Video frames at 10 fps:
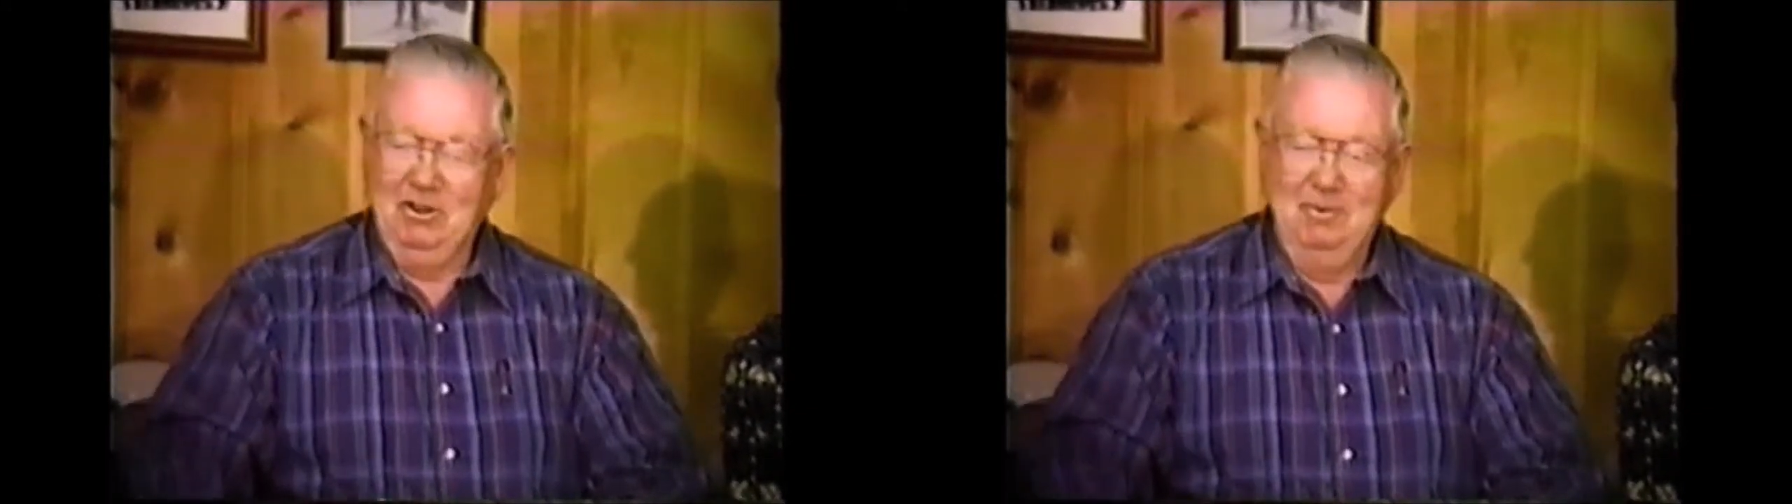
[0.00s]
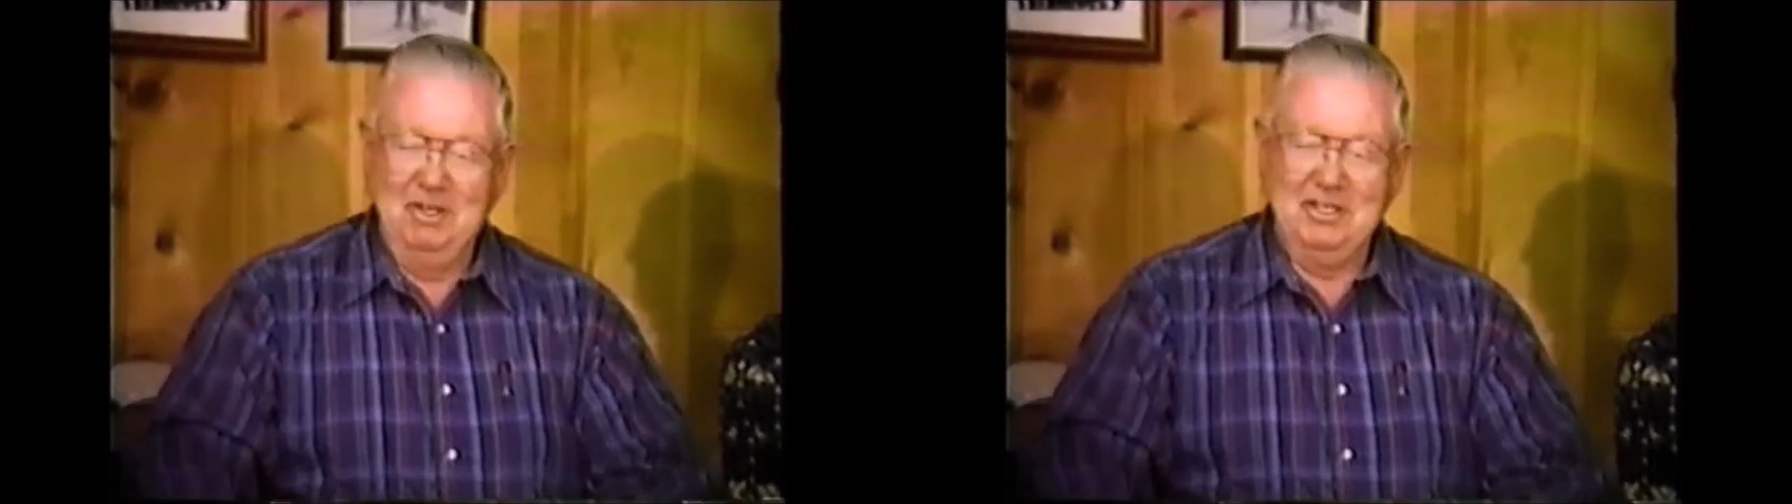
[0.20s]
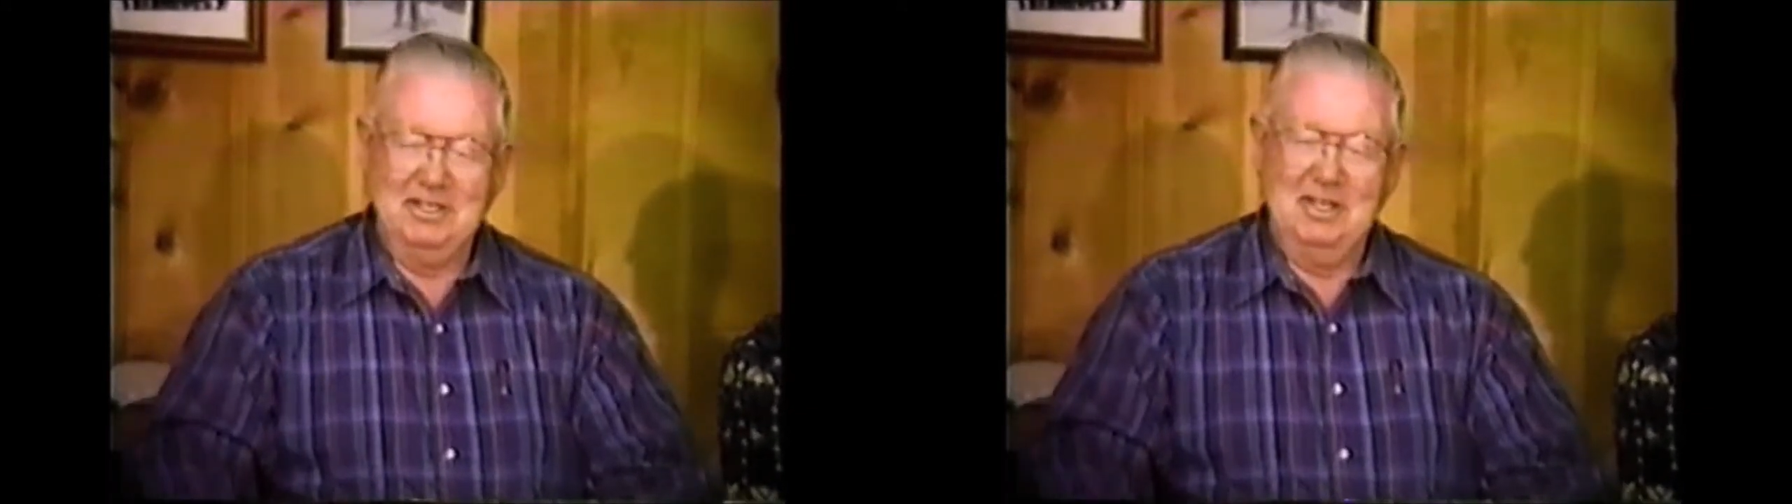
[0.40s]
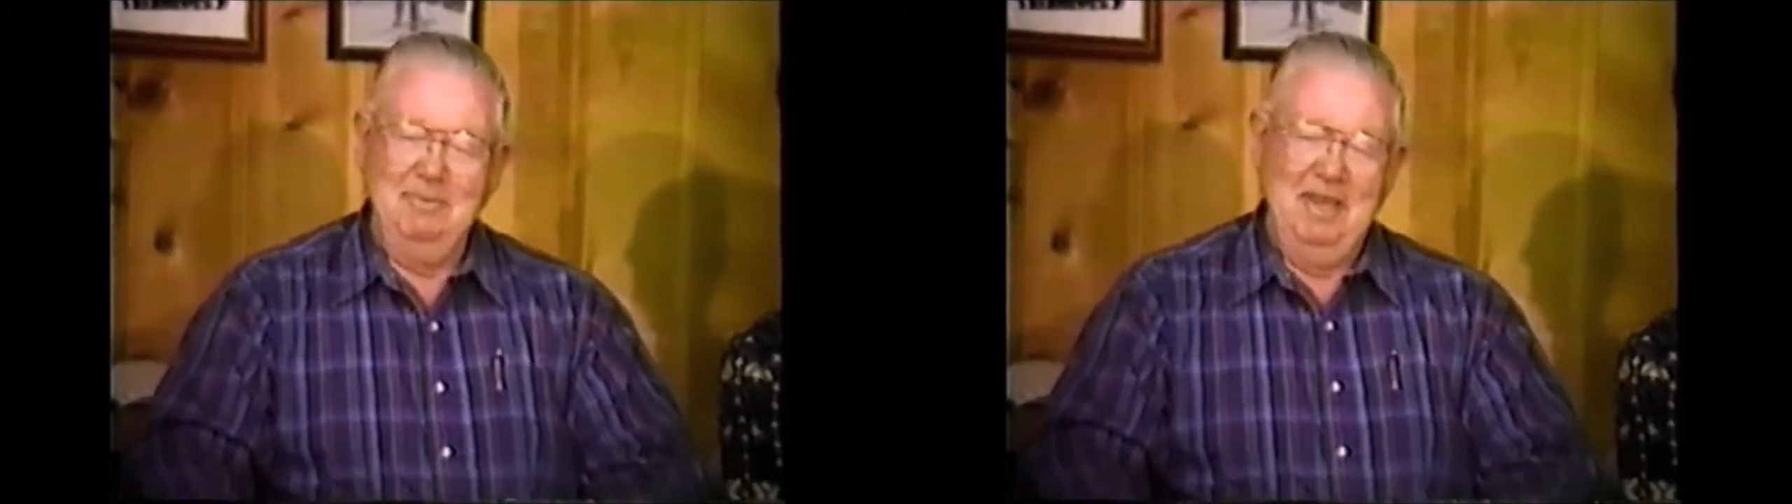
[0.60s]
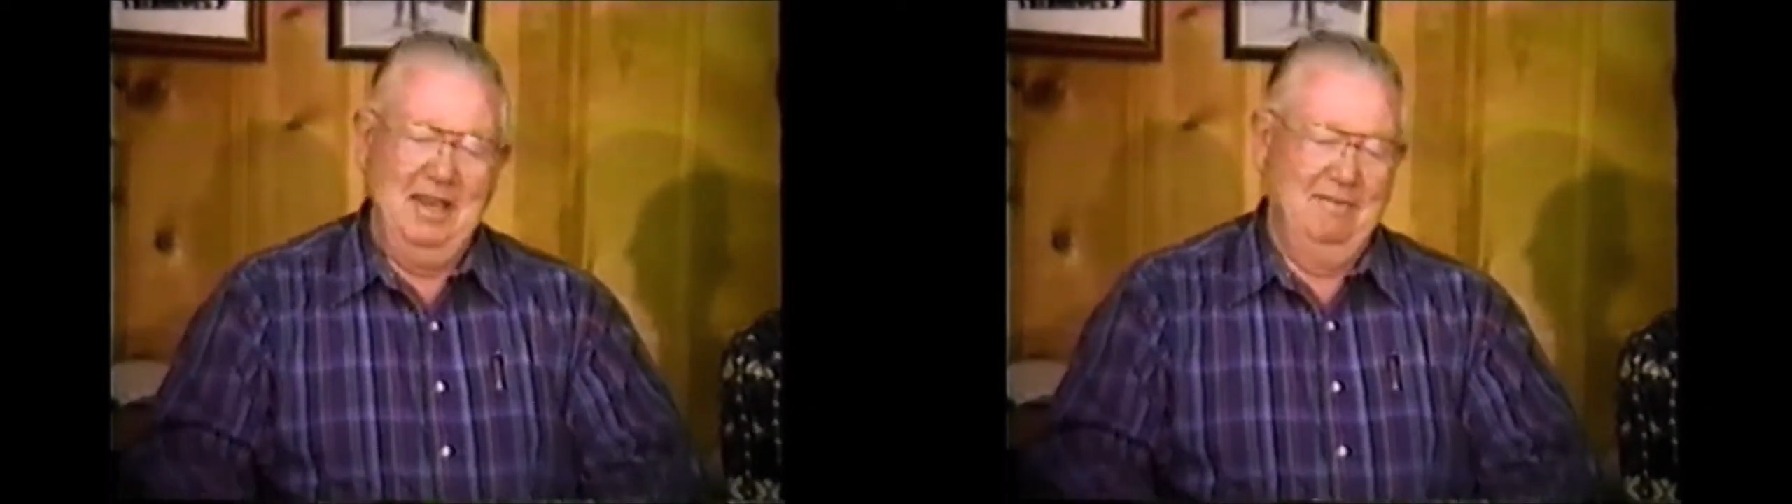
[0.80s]
30 minutes and say,
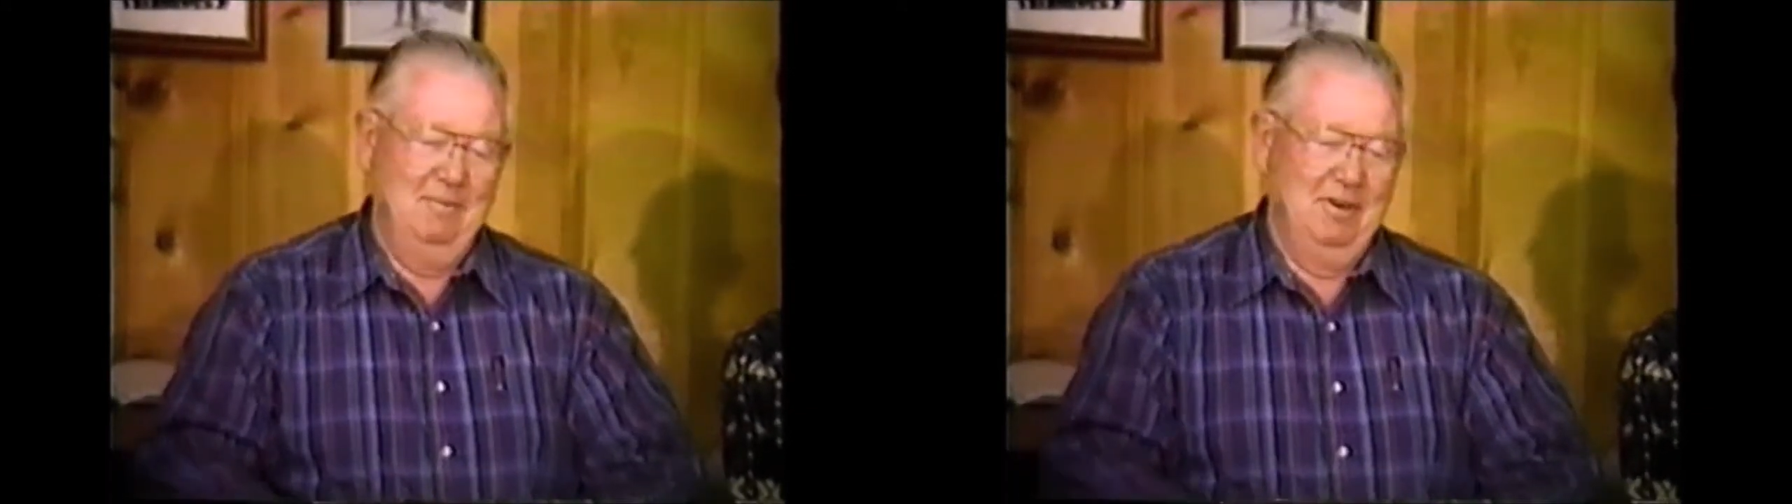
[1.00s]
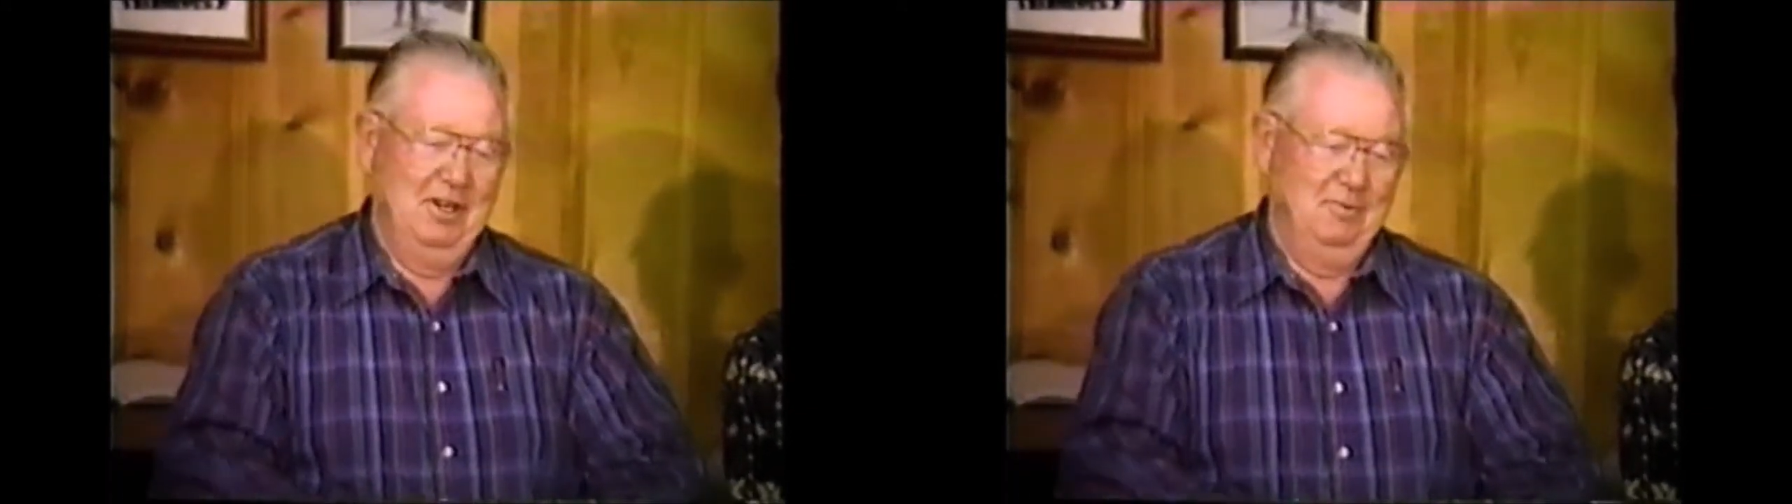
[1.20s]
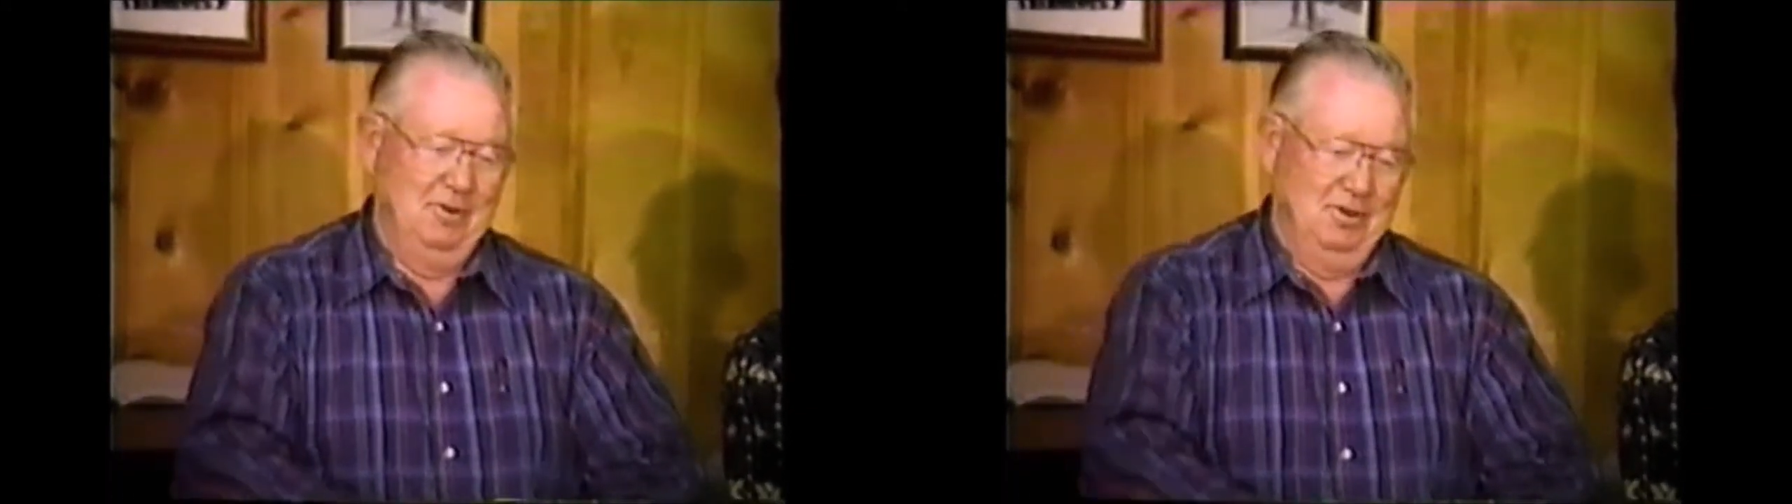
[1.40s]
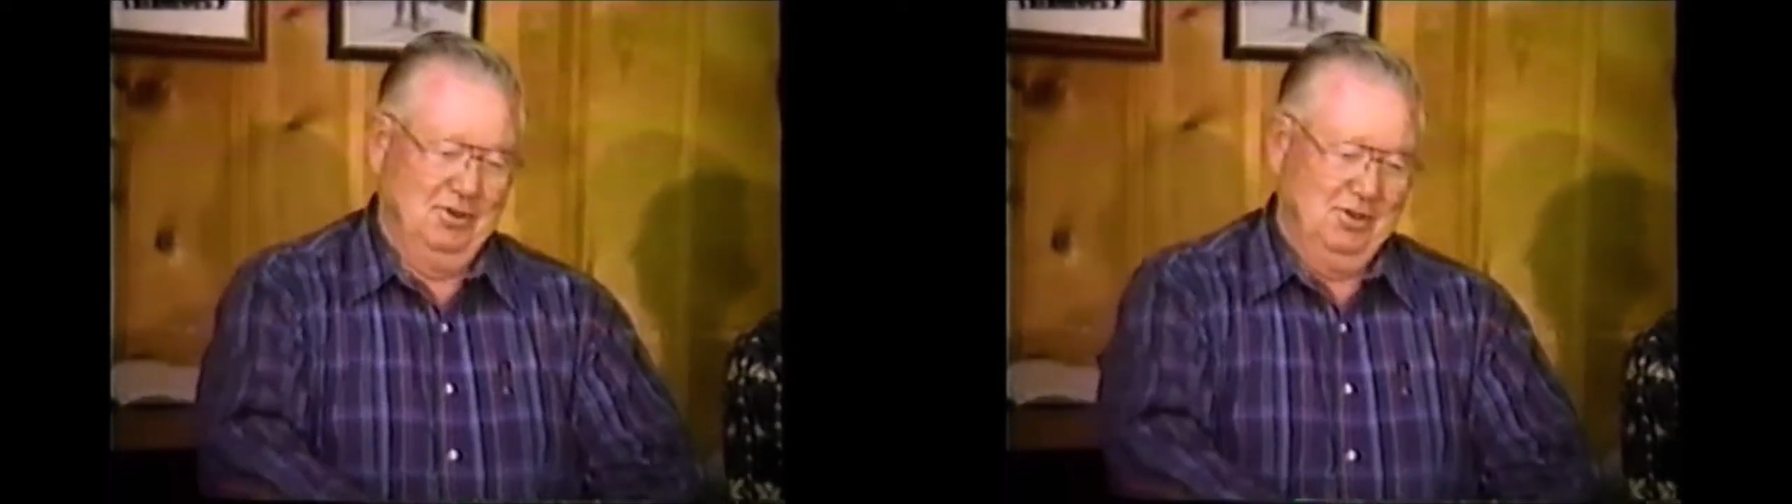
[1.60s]
"Let me have them little ones."